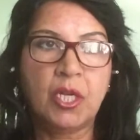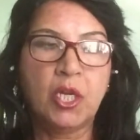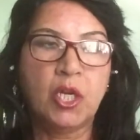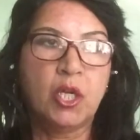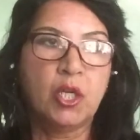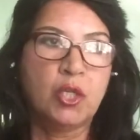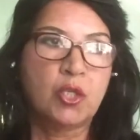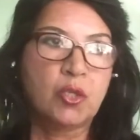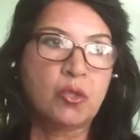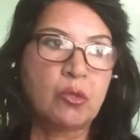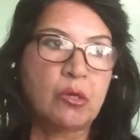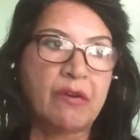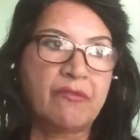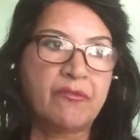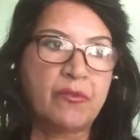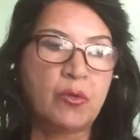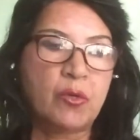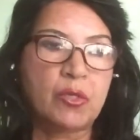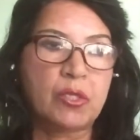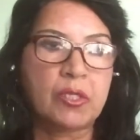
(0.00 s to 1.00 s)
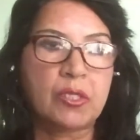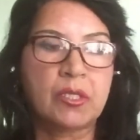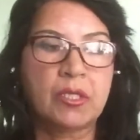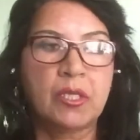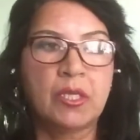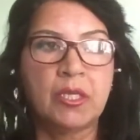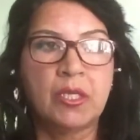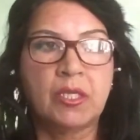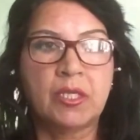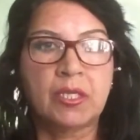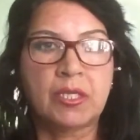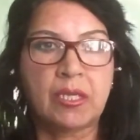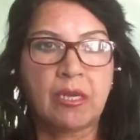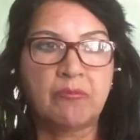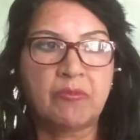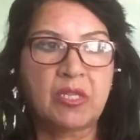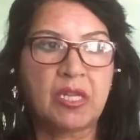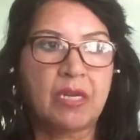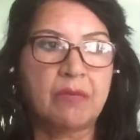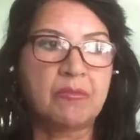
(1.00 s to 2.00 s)
So, of course,
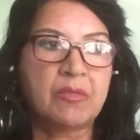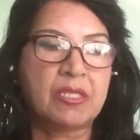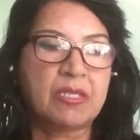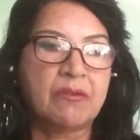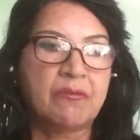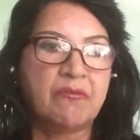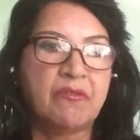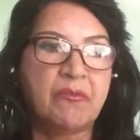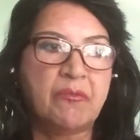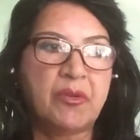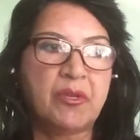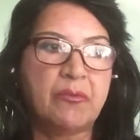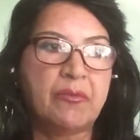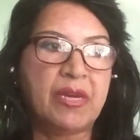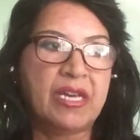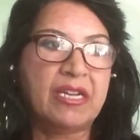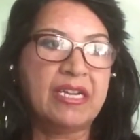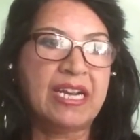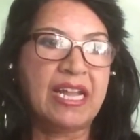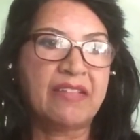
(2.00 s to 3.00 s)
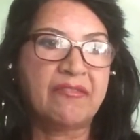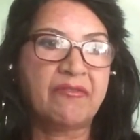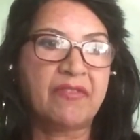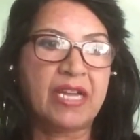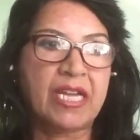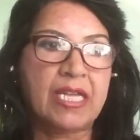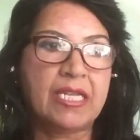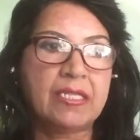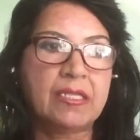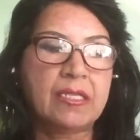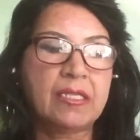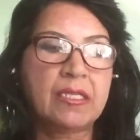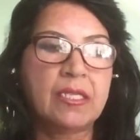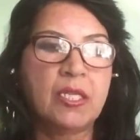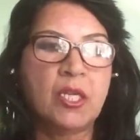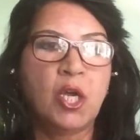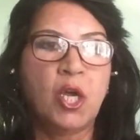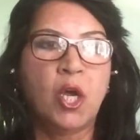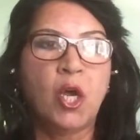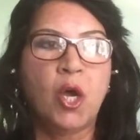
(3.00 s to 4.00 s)
sometimes we prepare in advance.
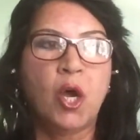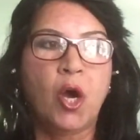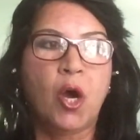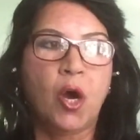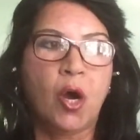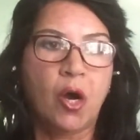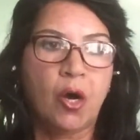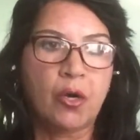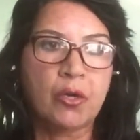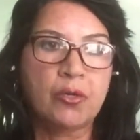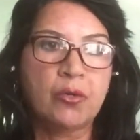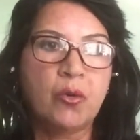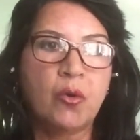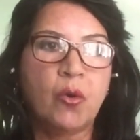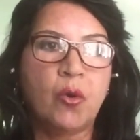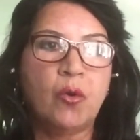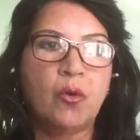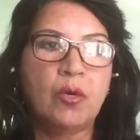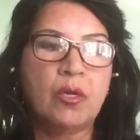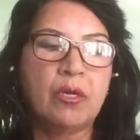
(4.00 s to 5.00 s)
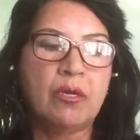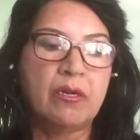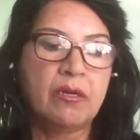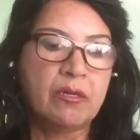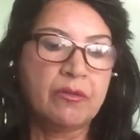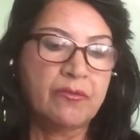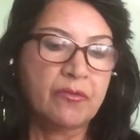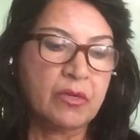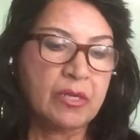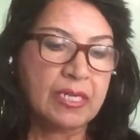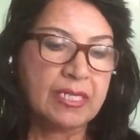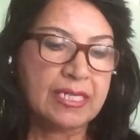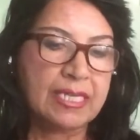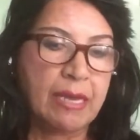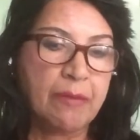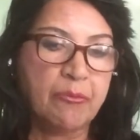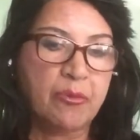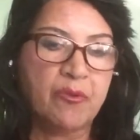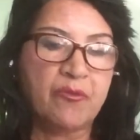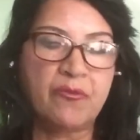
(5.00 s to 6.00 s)
Our goal, for
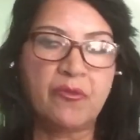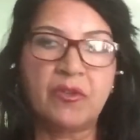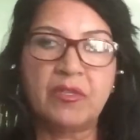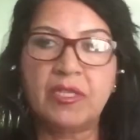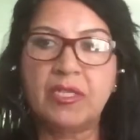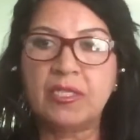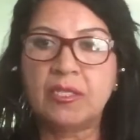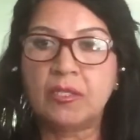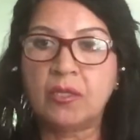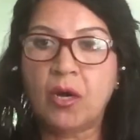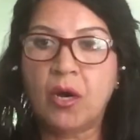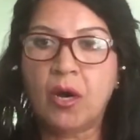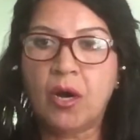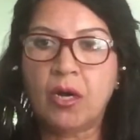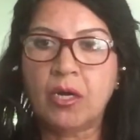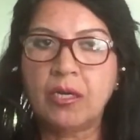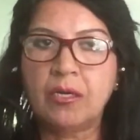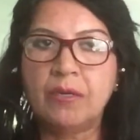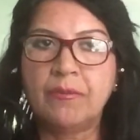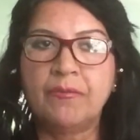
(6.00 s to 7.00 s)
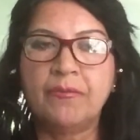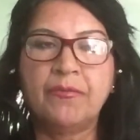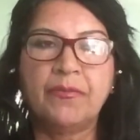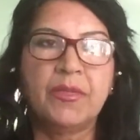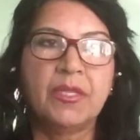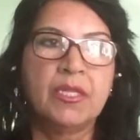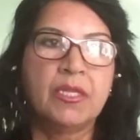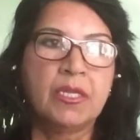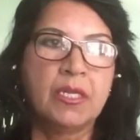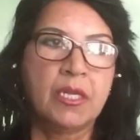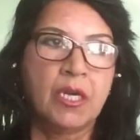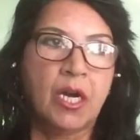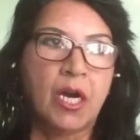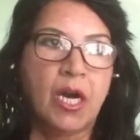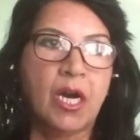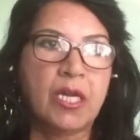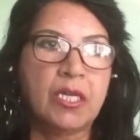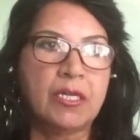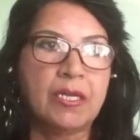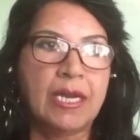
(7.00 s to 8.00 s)
example, for this talk,
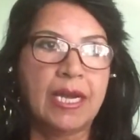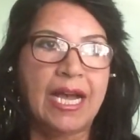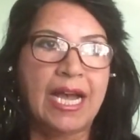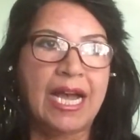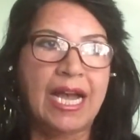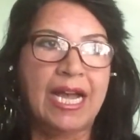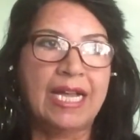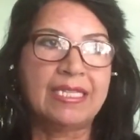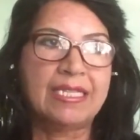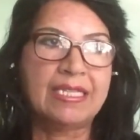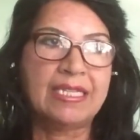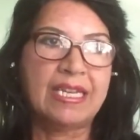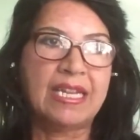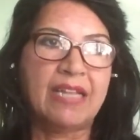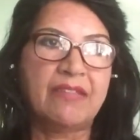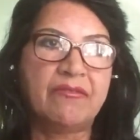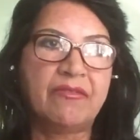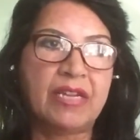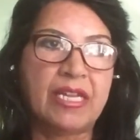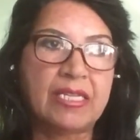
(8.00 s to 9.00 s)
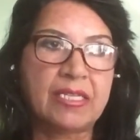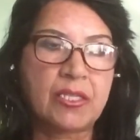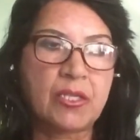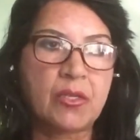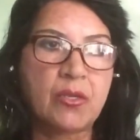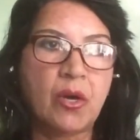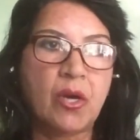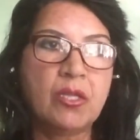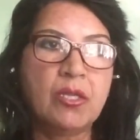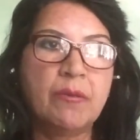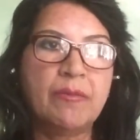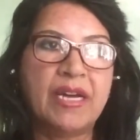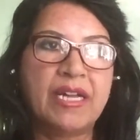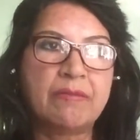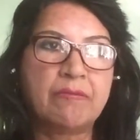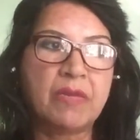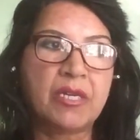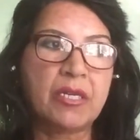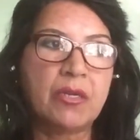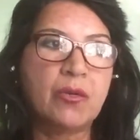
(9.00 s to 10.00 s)
I had in advance thought about
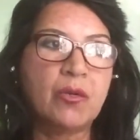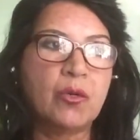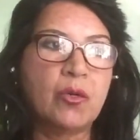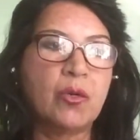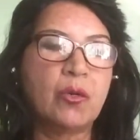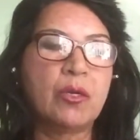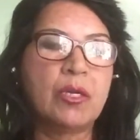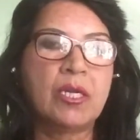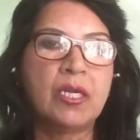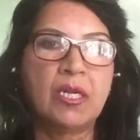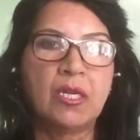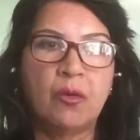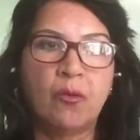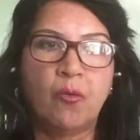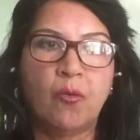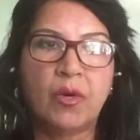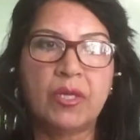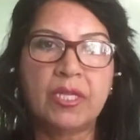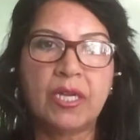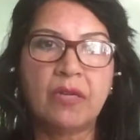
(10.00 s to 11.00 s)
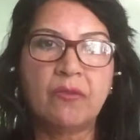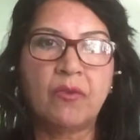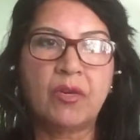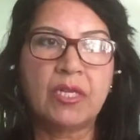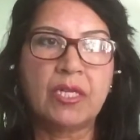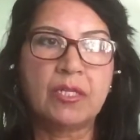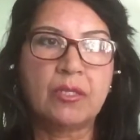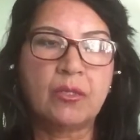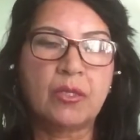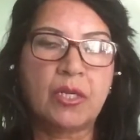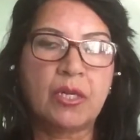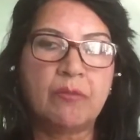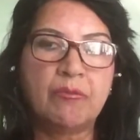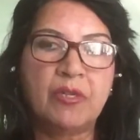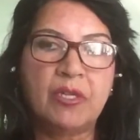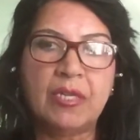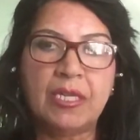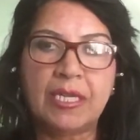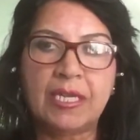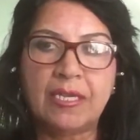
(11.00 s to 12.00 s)
my goal, what I wanted to
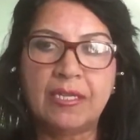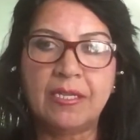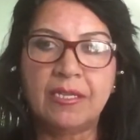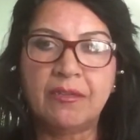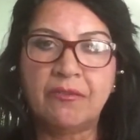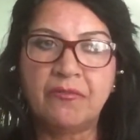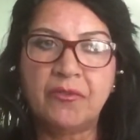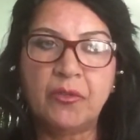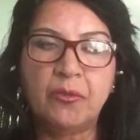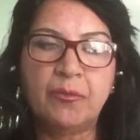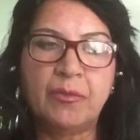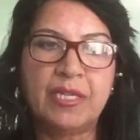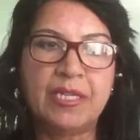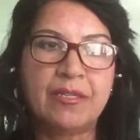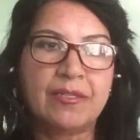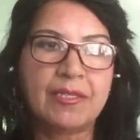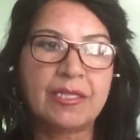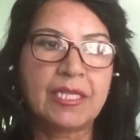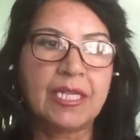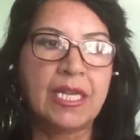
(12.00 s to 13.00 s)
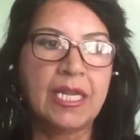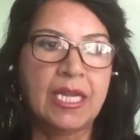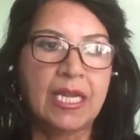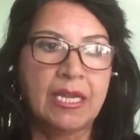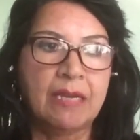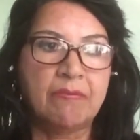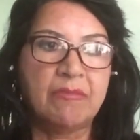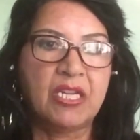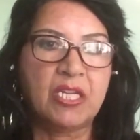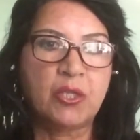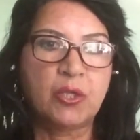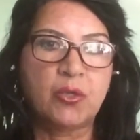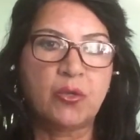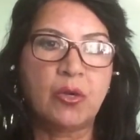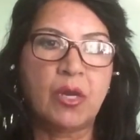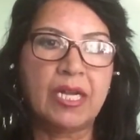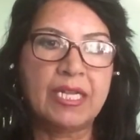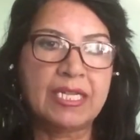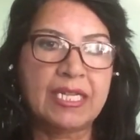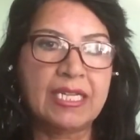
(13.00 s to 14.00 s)
communicate in a few minutes, make sure
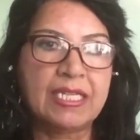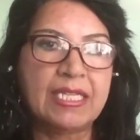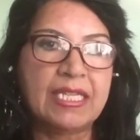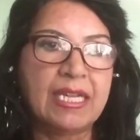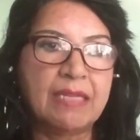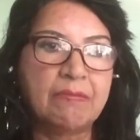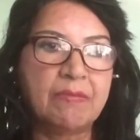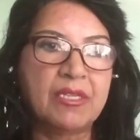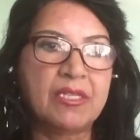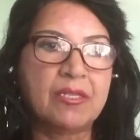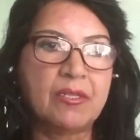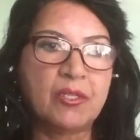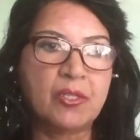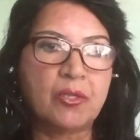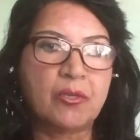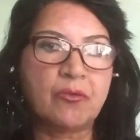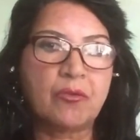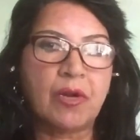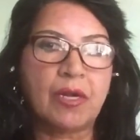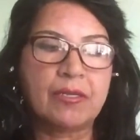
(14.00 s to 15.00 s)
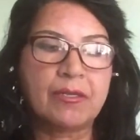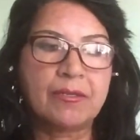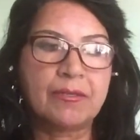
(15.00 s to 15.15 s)
I get that message across.